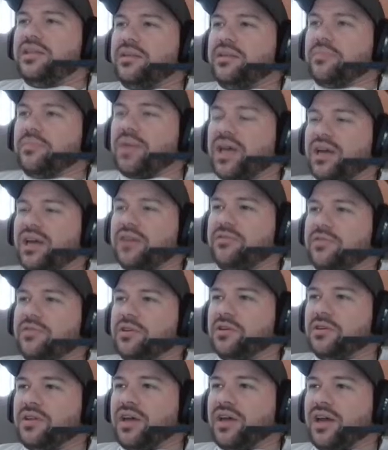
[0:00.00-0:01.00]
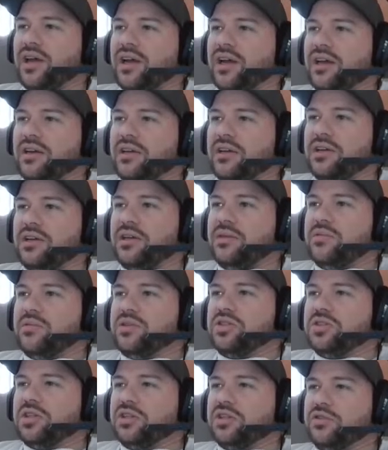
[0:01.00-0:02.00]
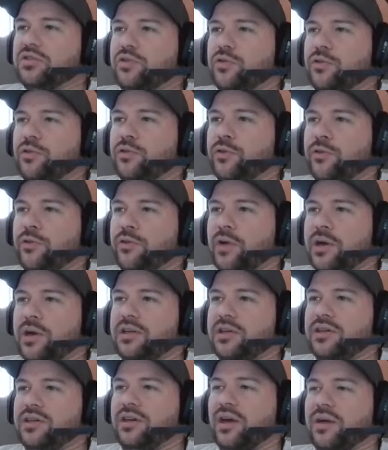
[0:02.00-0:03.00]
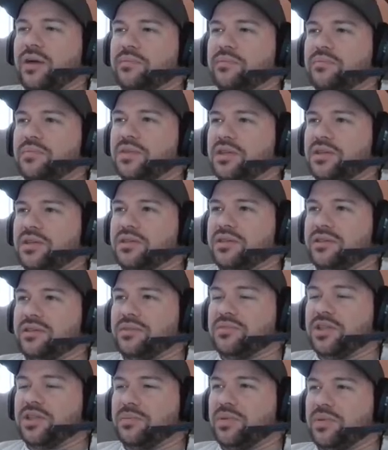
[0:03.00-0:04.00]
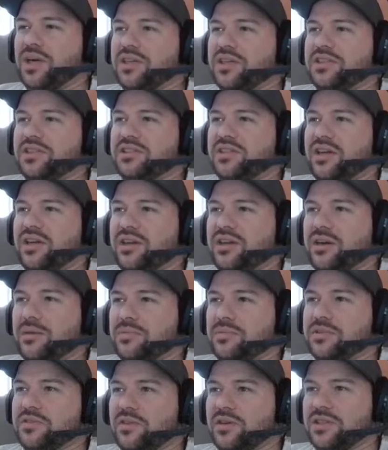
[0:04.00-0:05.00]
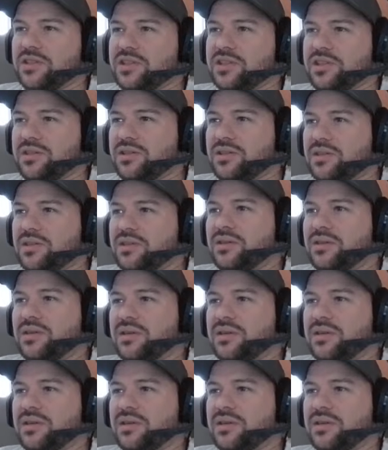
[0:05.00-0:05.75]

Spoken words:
in the backfield and he was just fighting. I'm surprised he stayed up as long as he did.